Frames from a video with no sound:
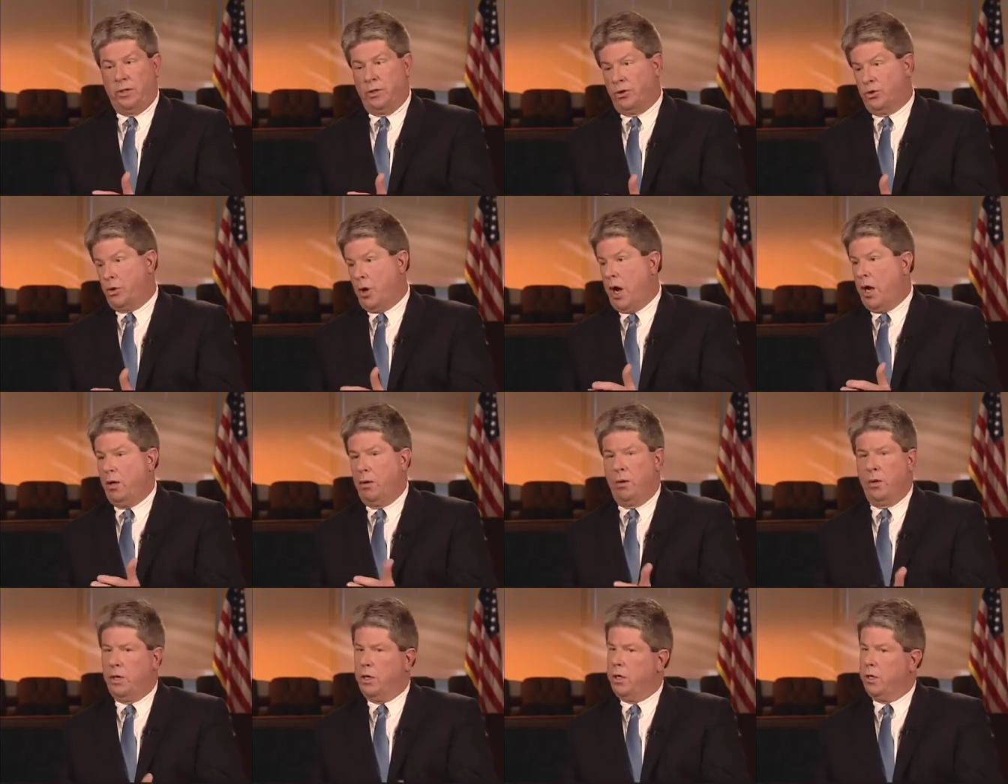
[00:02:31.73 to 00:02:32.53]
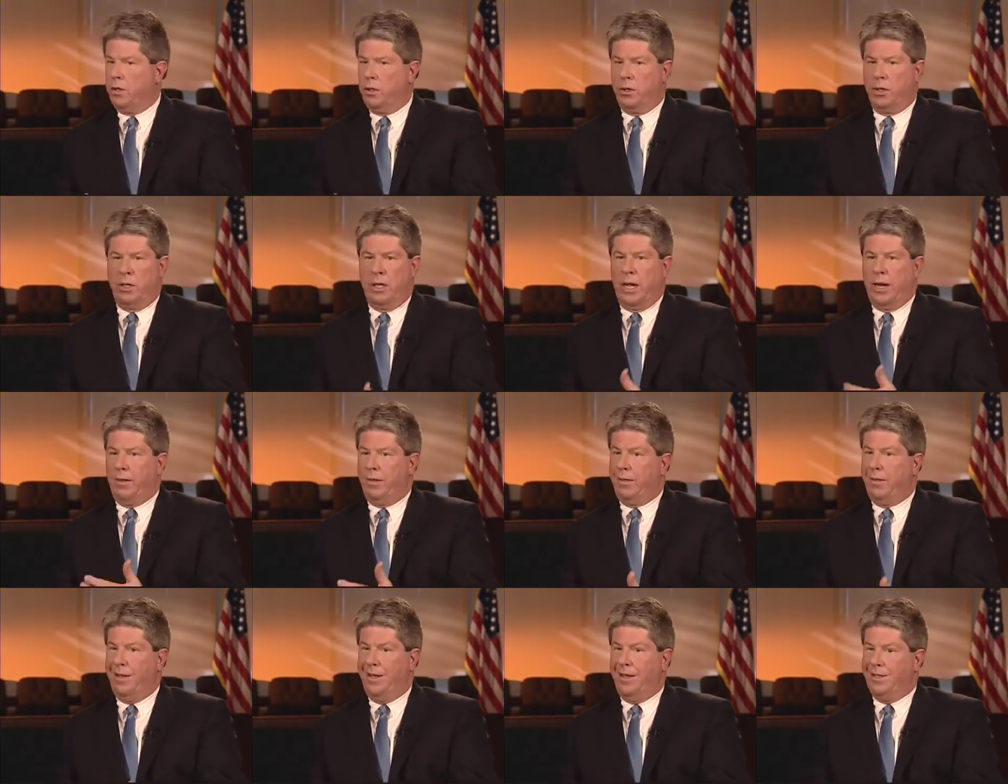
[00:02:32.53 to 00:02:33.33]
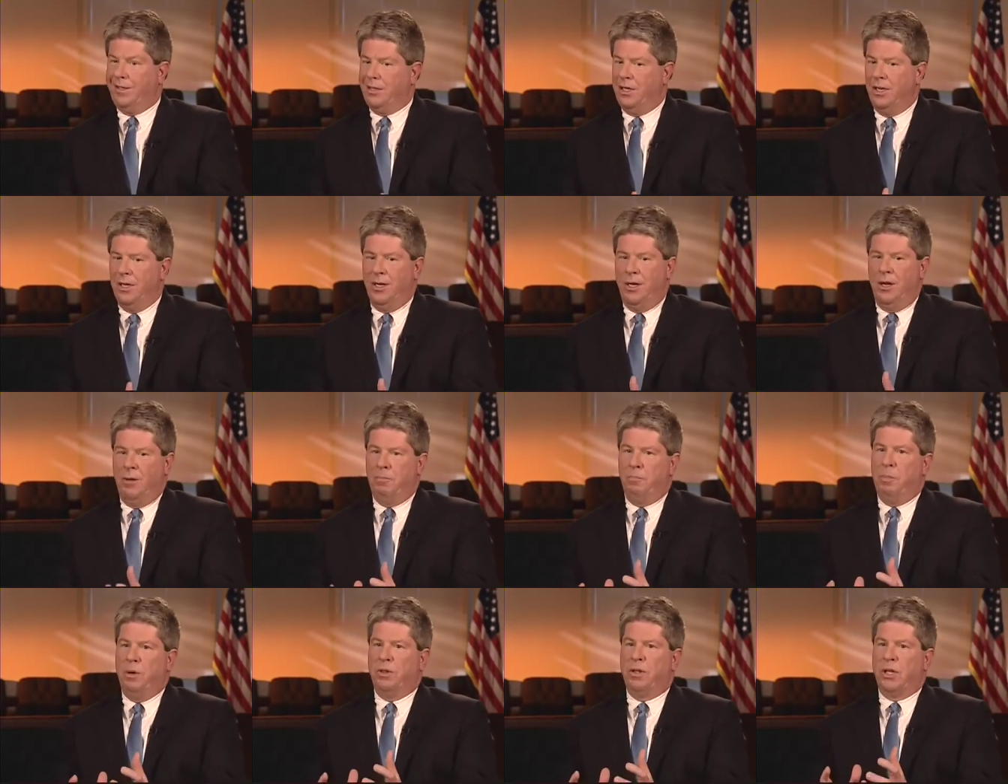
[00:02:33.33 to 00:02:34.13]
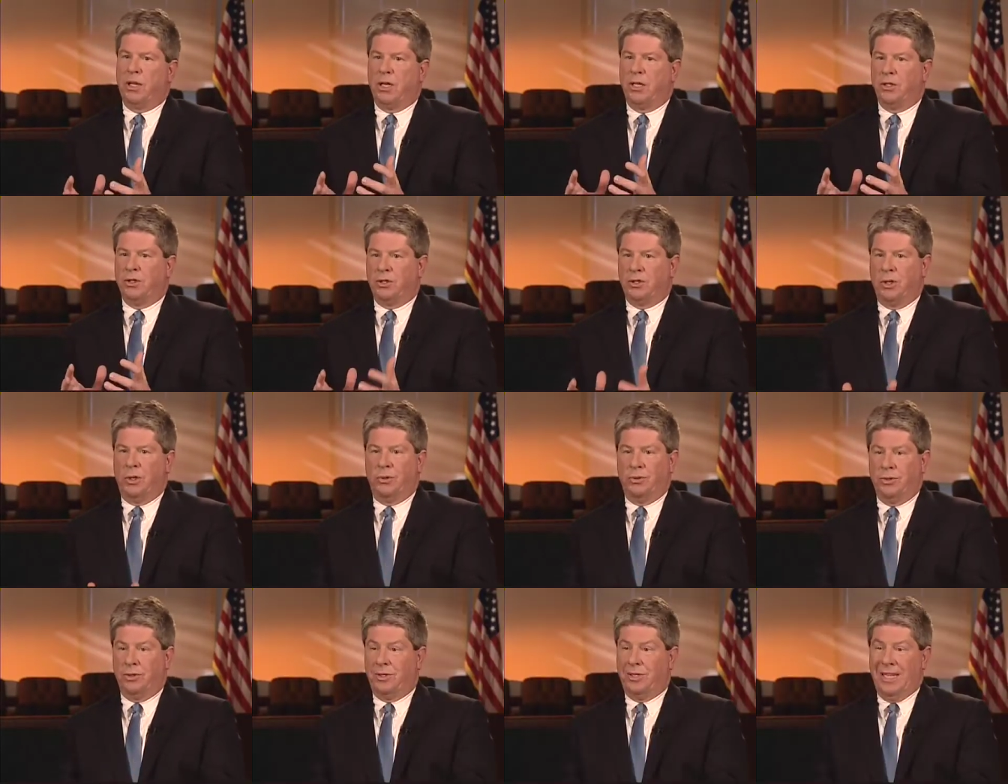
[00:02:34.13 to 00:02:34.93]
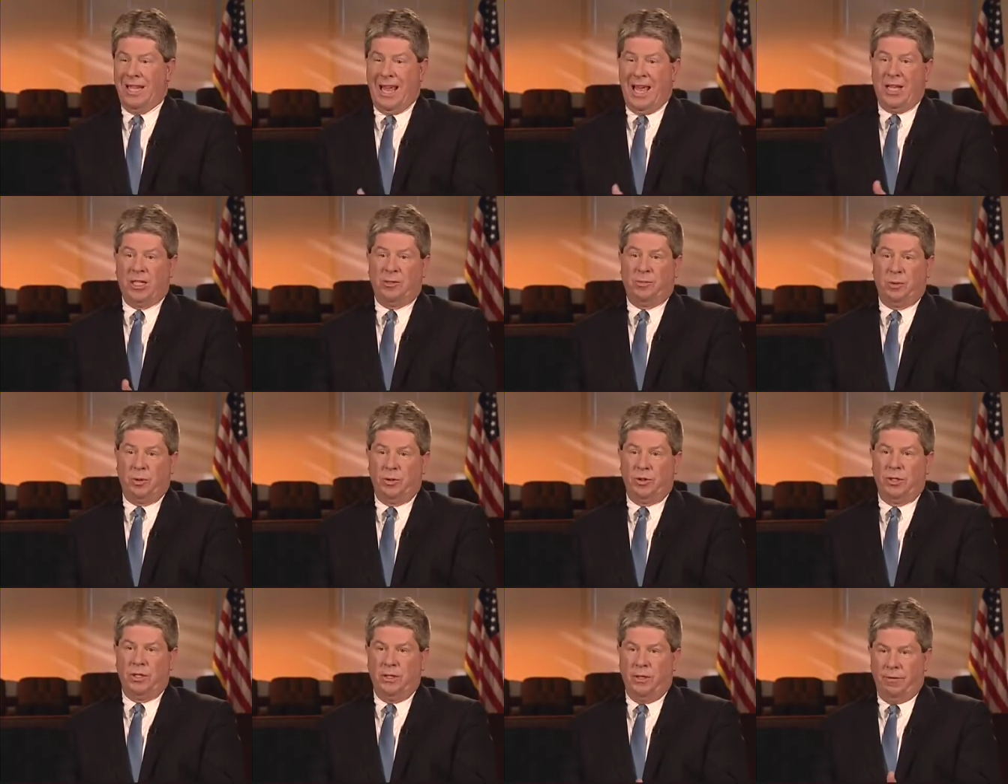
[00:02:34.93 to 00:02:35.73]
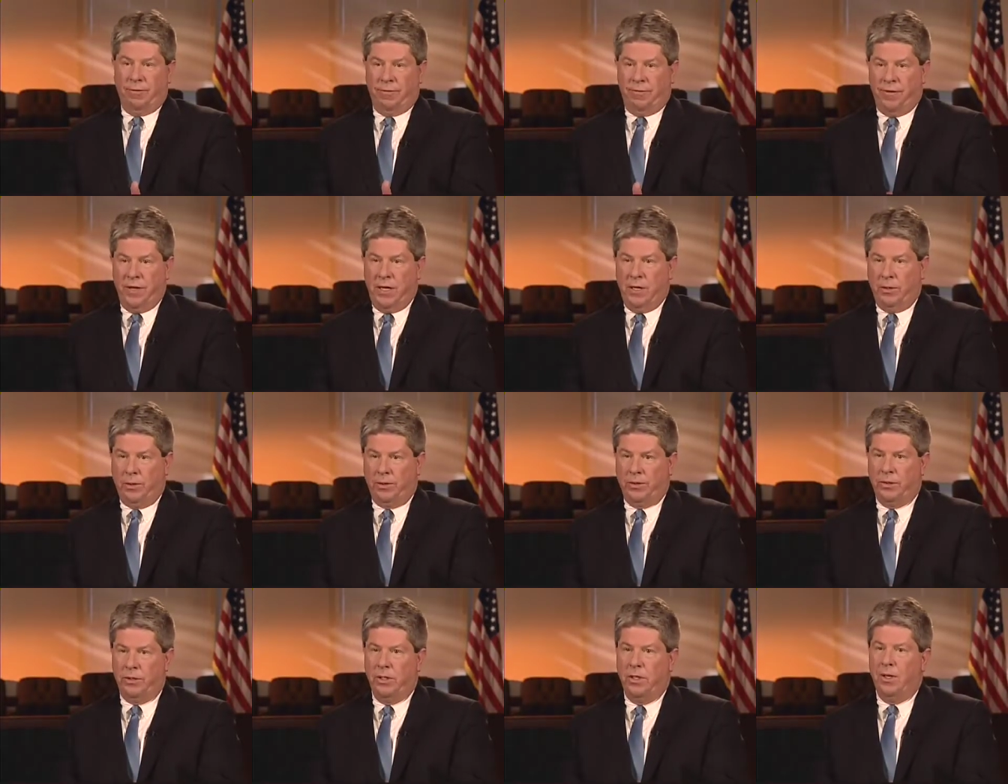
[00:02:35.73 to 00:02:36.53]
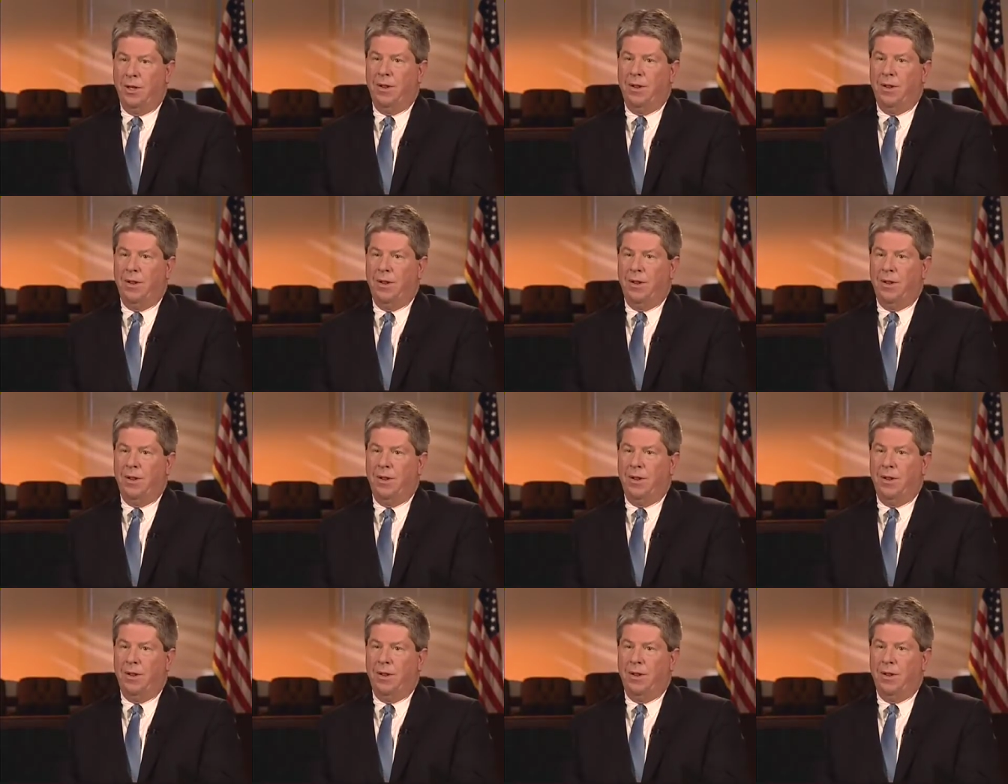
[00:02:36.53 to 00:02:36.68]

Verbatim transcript: As a trial lawyer, you learn a lot of things, but the consultants, the experts in the field,